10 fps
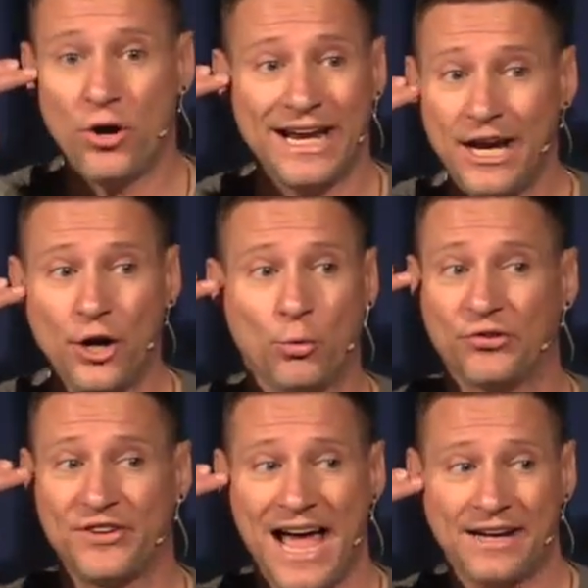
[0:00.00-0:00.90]
ear
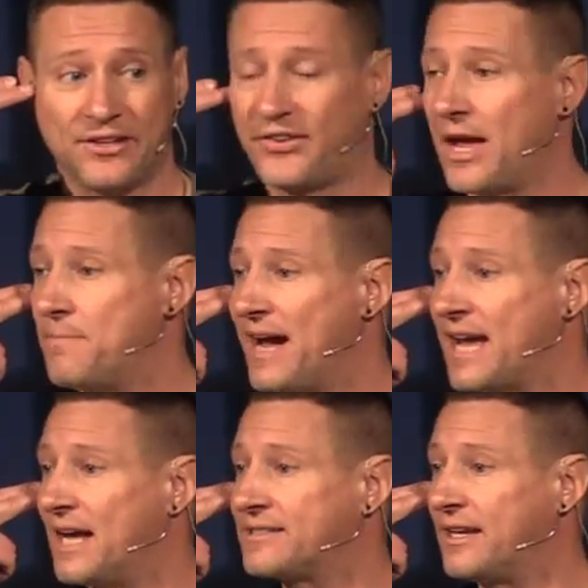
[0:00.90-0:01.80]
was not designed by
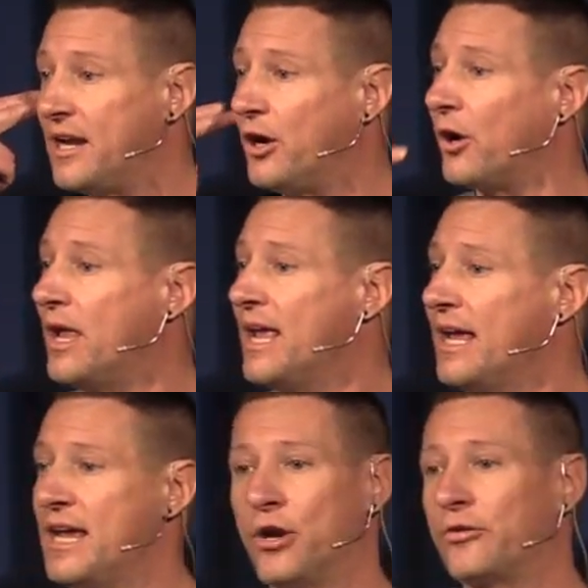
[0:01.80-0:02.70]
God to hear.
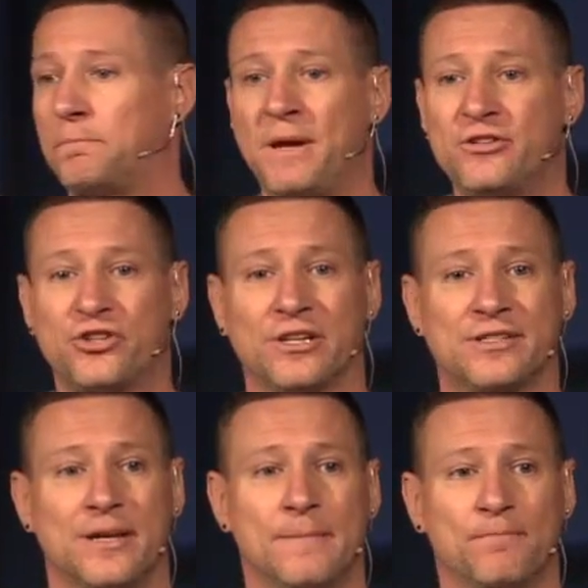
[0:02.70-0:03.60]
He hears pitches
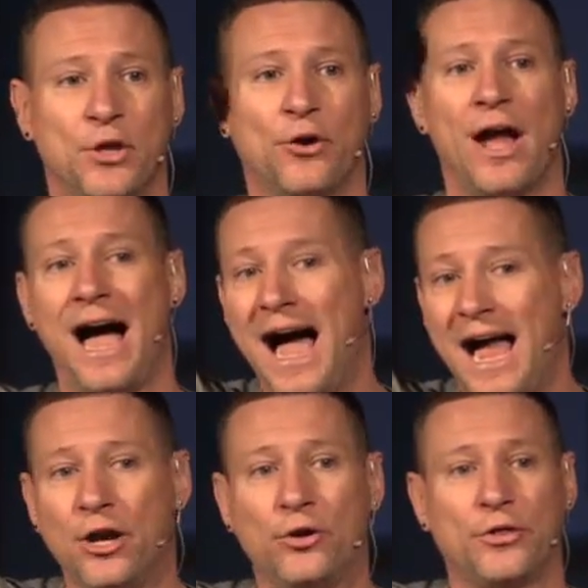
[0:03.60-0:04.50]
that are
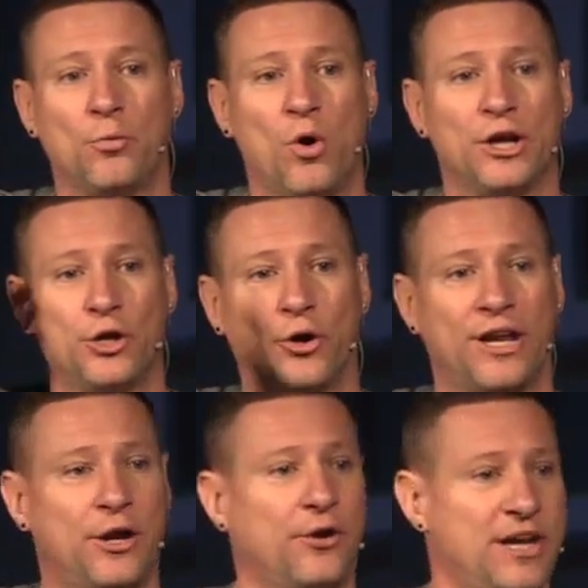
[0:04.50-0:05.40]
higher than what your
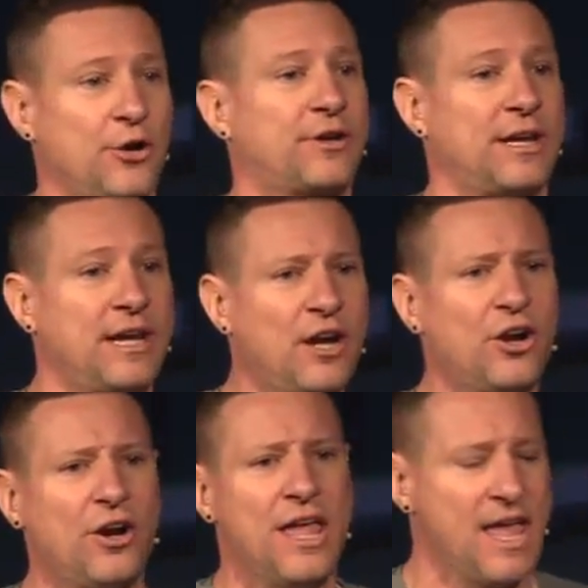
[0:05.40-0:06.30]
ear can
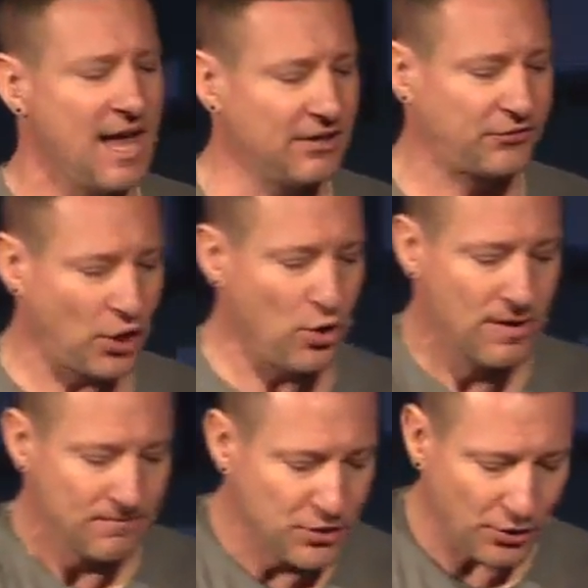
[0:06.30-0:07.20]
hear, and so
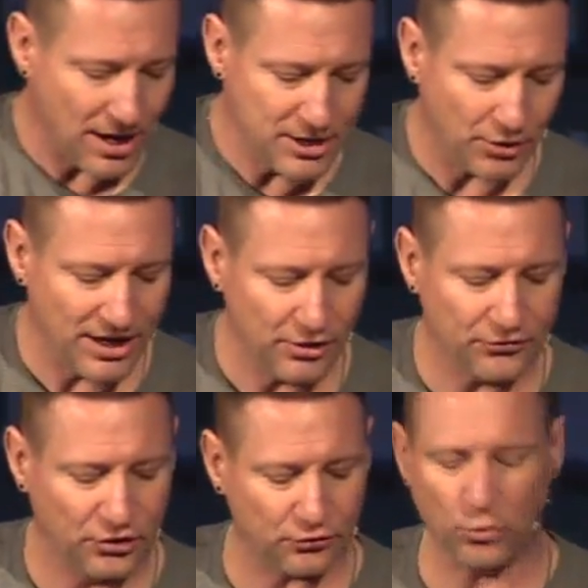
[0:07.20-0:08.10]
your ears just